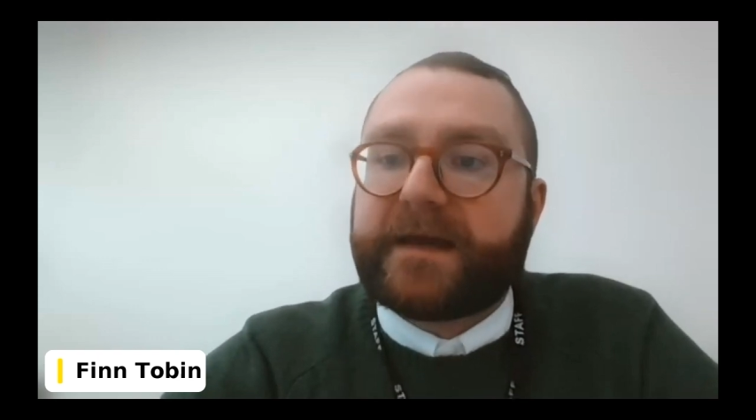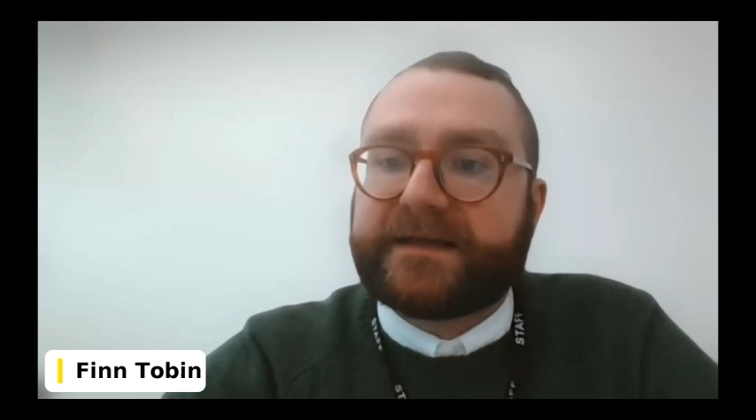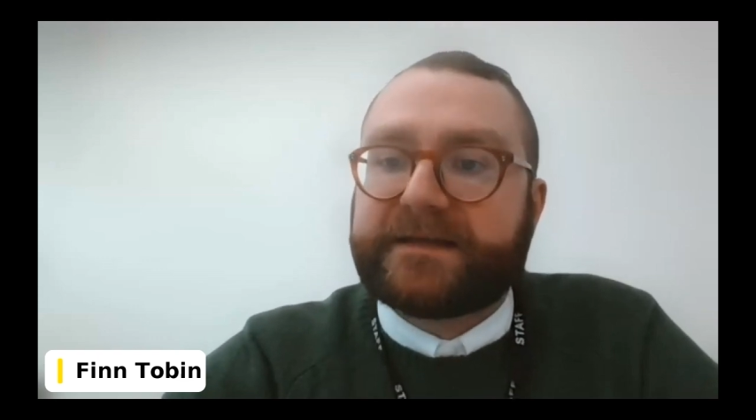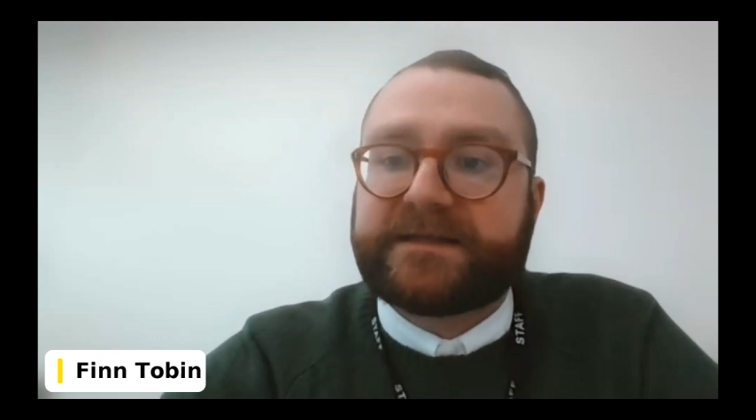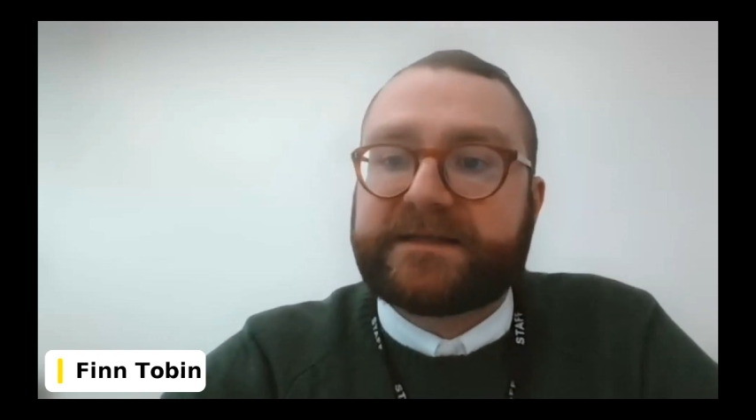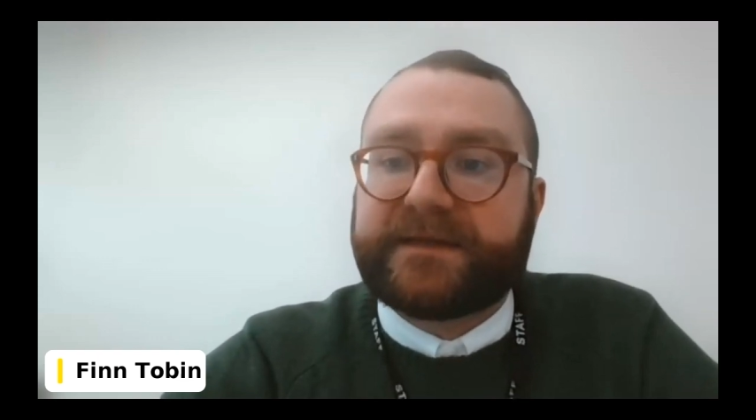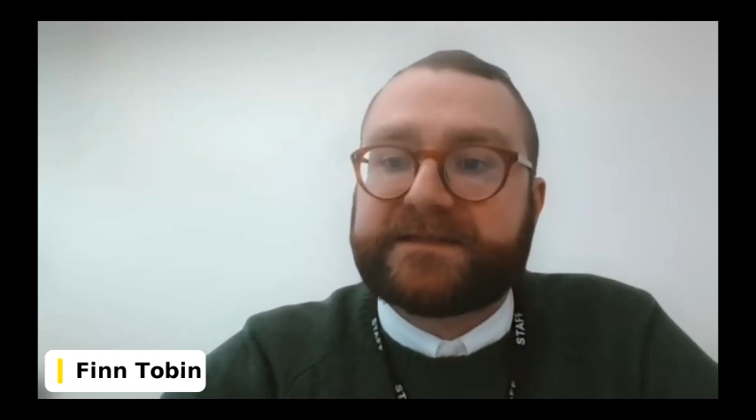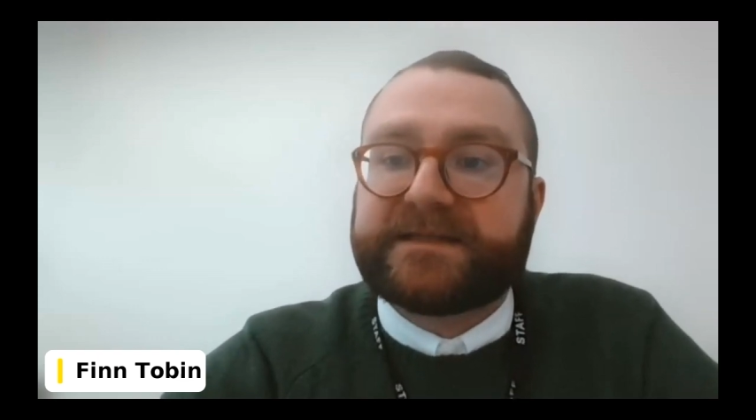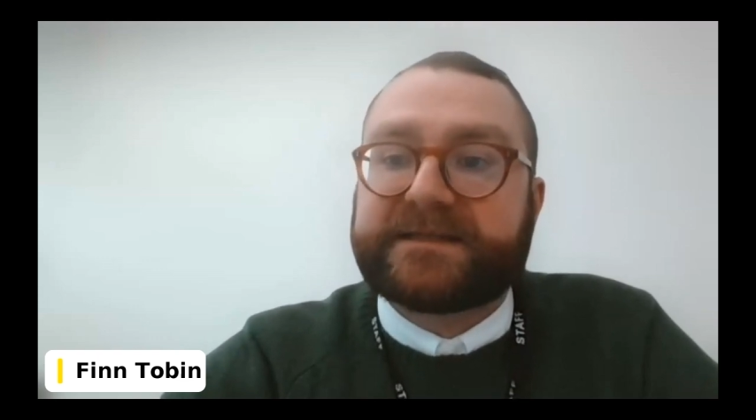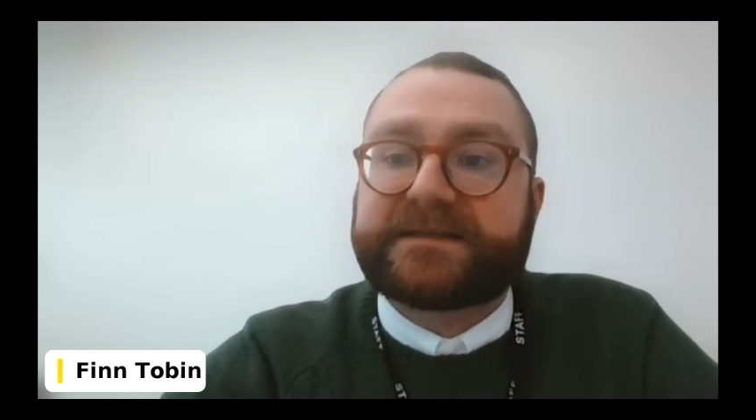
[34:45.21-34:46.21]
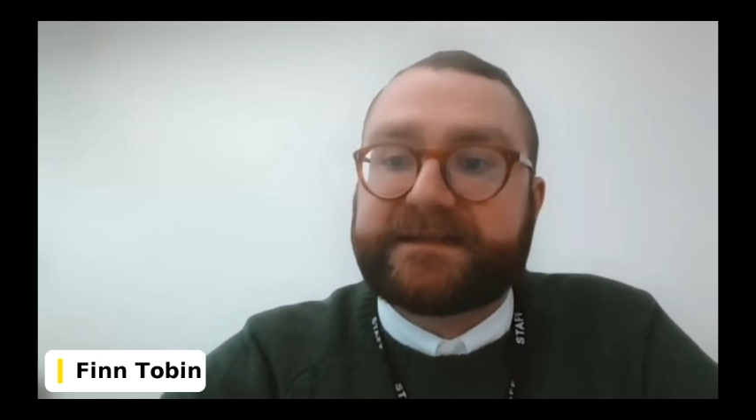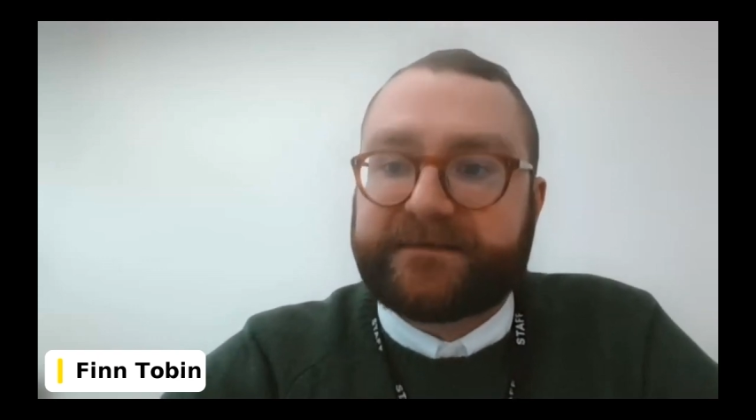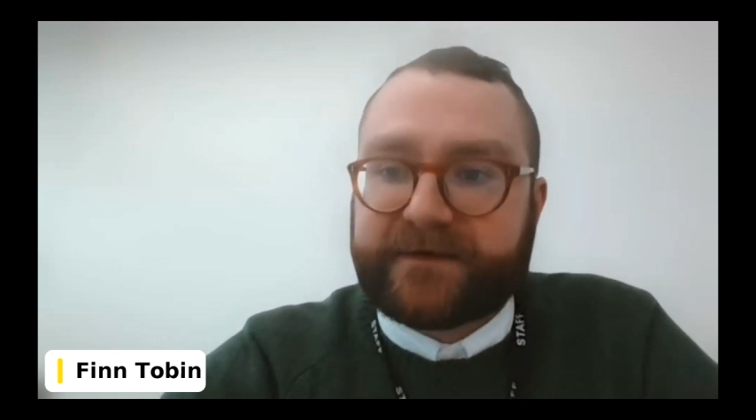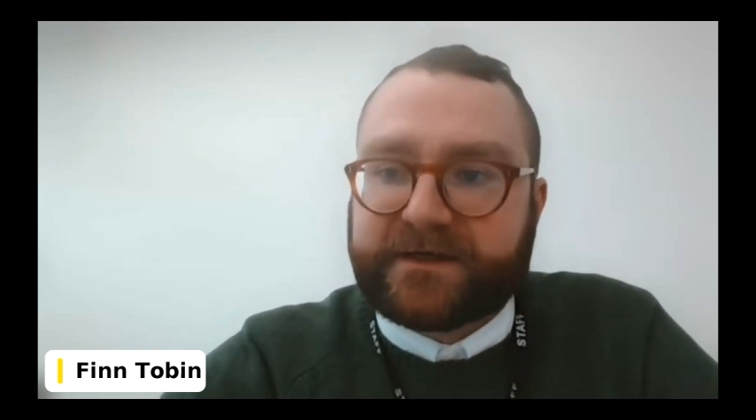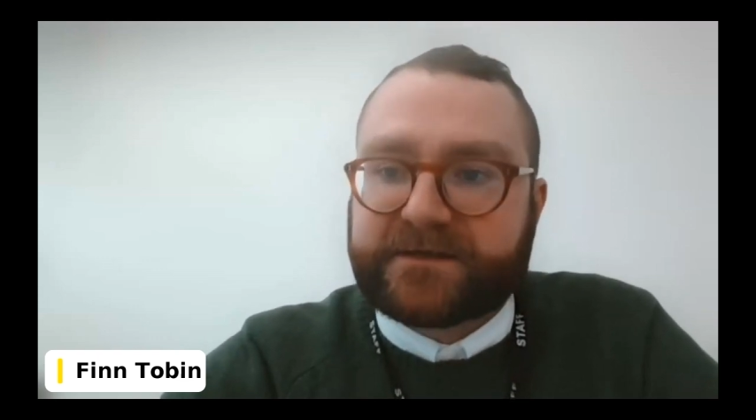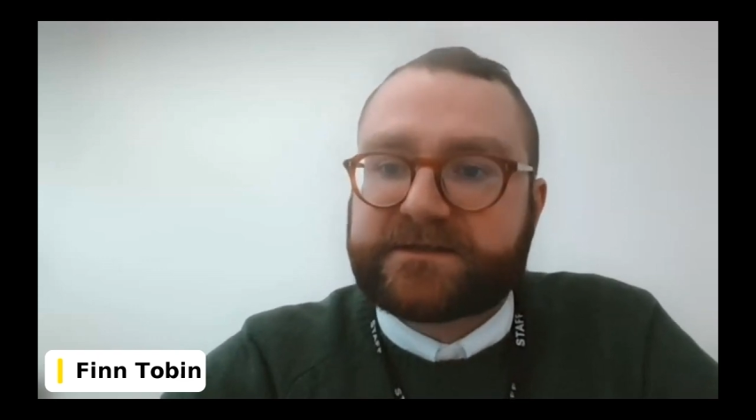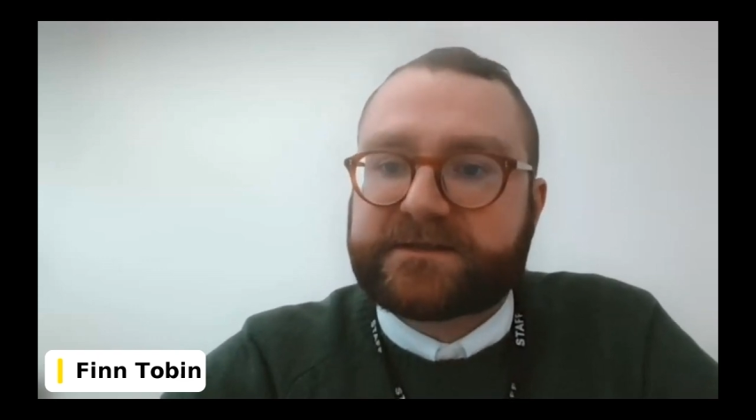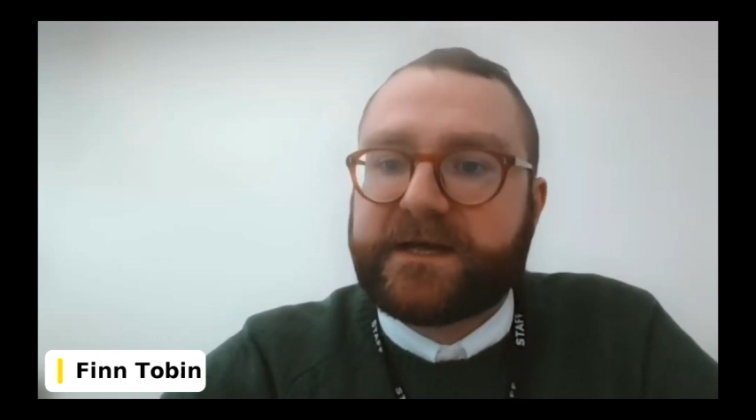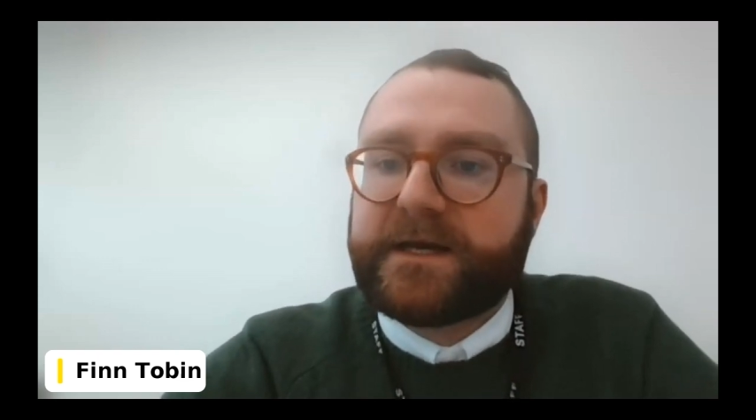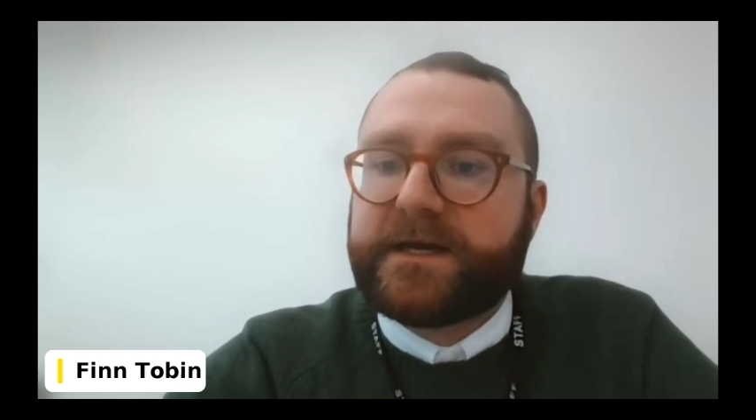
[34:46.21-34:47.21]
any CPD
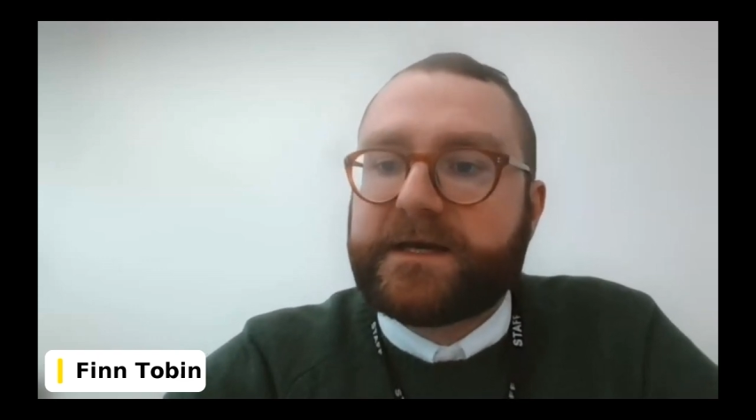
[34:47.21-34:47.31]
certificates.